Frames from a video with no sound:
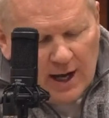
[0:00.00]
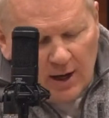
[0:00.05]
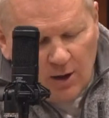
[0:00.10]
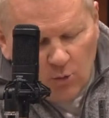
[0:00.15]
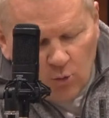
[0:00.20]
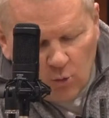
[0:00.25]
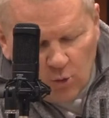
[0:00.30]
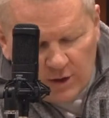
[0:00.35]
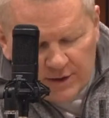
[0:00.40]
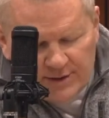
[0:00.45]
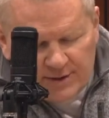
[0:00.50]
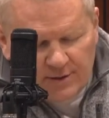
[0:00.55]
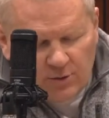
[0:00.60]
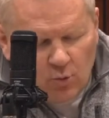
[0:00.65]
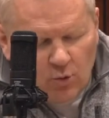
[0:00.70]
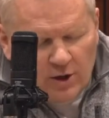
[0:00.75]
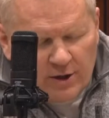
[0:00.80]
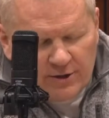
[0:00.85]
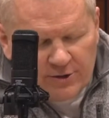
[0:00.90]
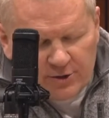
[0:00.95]
What's the
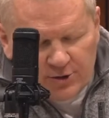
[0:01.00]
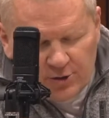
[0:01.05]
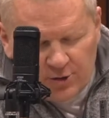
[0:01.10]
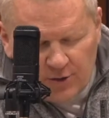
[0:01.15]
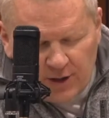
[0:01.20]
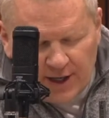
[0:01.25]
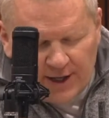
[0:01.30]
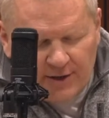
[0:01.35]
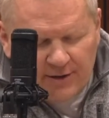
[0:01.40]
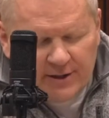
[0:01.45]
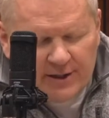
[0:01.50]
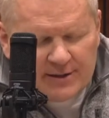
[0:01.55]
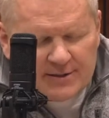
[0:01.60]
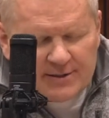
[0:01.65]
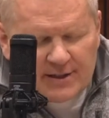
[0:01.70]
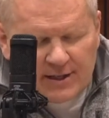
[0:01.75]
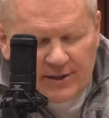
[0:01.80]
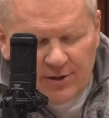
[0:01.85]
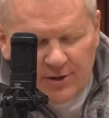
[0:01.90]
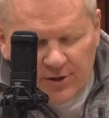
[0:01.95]
one or two areas
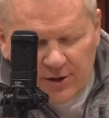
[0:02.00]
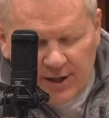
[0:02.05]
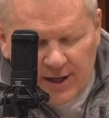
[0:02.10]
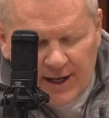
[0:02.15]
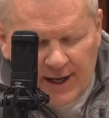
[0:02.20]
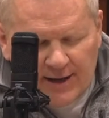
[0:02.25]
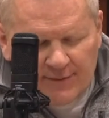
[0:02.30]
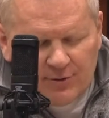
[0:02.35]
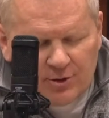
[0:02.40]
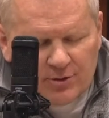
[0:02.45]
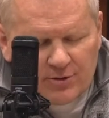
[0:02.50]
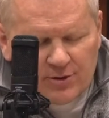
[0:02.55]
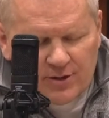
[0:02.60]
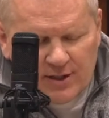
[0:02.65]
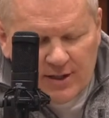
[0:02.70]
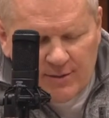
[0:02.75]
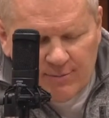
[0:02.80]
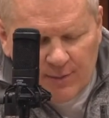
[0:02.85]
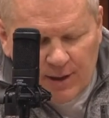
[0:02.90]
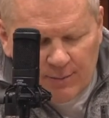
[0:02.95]
that you're going to have your
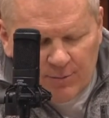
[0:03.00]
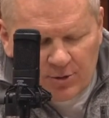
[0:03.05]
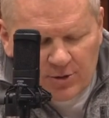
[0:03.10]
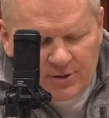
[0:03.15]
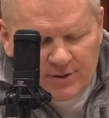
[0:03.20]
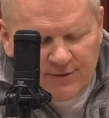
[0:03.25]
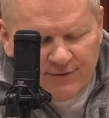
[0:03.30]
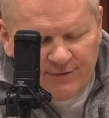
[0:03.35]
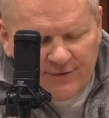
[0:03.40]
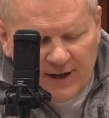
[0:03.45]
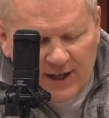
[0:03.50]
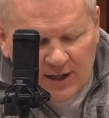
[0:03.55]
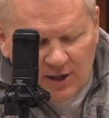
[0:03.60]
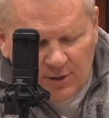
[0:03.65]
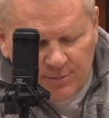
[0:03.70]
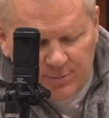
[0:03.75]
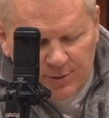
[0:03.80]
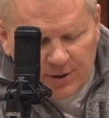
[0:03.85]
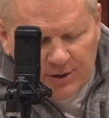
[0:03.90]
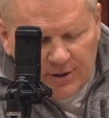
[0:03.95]
team members
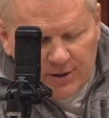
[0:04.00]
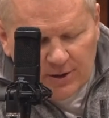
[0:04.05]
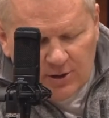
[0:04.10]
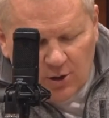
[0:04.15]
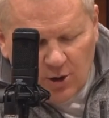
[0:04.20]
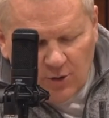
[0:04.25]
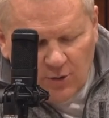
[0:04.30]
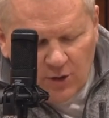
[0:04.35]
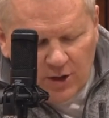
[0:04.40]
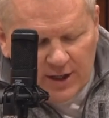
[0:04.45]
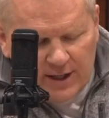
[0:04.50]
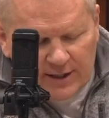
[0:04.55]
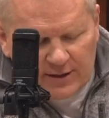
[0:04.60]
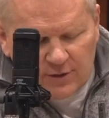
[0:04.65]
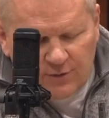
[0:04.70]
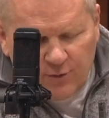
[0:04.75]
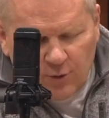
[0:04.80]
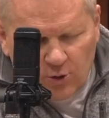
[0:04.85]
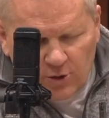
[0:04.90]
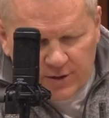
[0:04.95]
develop over the
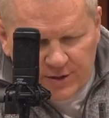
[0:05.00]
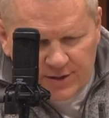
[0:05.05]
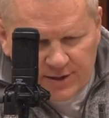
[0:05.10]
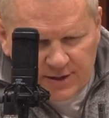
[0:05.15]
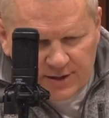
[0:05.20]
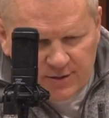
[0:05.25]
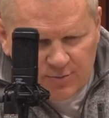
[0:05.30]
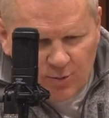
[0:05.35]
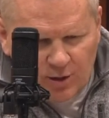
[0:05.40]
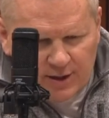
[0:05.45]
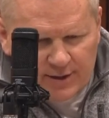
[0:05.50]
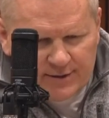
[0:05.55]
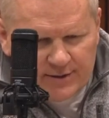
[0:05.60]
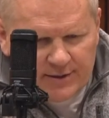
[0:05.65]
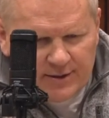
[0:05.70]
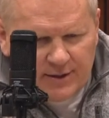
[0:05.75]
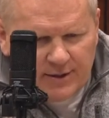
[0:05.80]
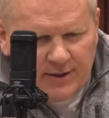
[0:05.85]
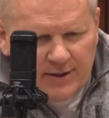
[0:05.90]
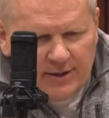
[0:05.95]
next 4 to 6
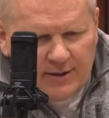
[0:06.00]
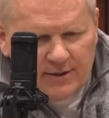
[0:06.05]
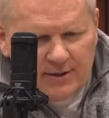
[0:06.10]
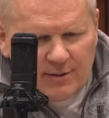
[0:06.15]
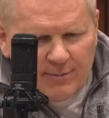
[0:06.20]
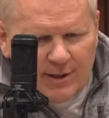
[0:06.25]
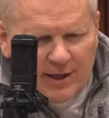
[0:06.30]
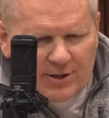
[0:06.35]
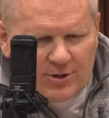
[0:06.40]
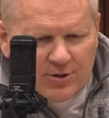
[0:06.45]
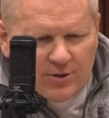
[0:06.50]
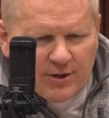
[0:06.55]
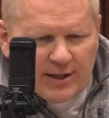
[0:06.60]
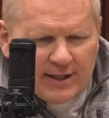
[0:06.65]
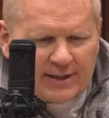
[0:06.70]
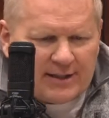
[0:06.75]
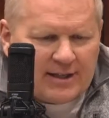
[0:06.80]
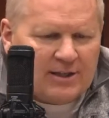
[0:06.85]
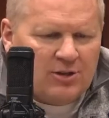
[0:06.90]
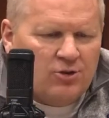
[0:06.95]
months to make sure
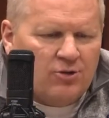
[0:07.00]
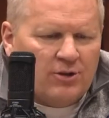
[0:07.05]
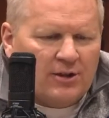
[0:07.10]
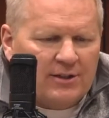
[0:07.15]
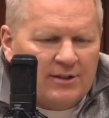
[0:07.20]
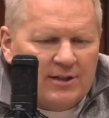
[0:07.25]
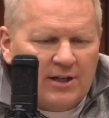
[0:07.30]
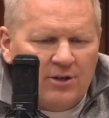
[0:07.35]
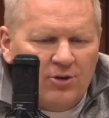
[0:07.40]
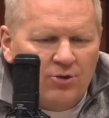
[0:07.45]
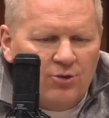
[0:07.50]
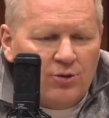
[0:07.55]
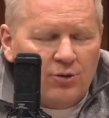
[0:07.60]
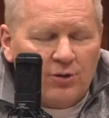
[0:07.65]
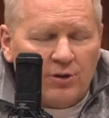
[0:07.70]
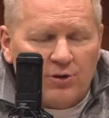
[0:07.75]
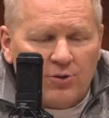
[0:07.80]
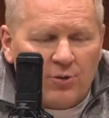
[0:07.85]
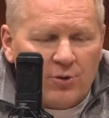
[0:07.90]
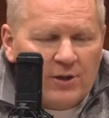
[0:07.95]
that you continue to
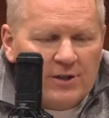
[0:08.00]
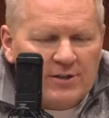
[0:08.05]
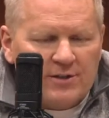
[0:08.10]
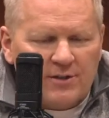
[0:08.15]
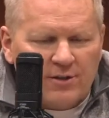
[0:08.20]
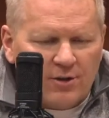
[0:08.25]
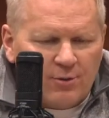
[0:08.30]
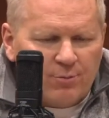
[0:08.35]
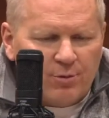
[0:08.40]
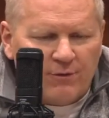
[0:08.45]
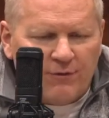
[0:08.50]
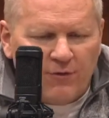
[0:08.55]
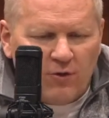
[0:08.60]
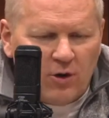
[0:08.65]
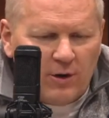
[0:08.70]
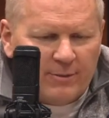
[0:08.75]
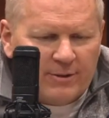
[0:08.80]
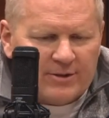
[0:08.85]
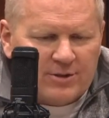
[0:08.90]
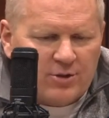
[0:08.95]
increase their
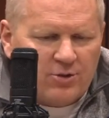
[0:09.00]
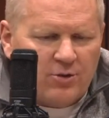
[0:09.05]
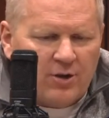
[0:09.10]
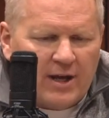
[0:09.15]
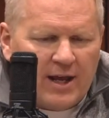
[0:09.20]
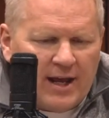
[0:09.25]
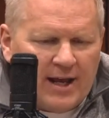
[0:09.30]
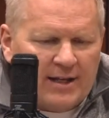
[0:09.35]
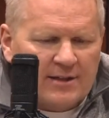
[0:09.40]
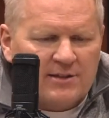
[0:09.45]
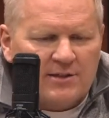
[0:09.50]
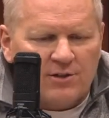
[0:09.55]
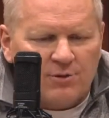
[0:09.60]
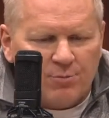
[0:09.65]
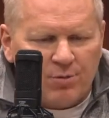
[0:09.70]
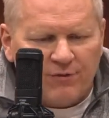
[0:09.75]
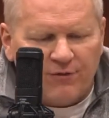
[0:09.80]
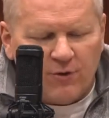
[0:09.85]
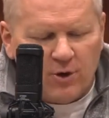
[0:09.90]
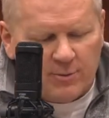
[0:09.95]
performance, you enhance their
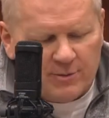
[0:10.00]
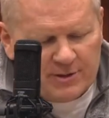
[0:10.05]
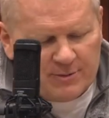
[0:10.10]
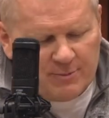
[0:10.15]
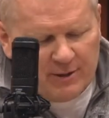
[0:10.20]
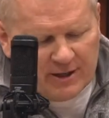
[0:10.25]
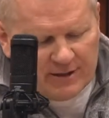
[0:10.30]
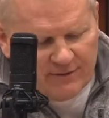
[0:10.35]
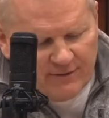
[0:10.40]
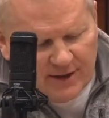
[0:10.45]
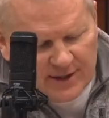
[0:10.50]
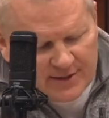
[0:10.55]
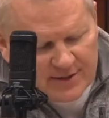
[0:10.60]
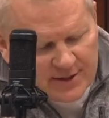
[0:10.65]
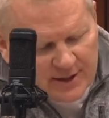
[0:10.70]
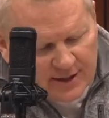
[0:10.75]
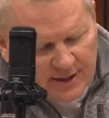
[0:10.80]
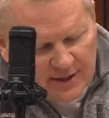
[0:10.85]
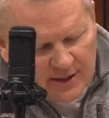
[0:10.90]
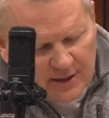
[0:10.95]
performance by investing in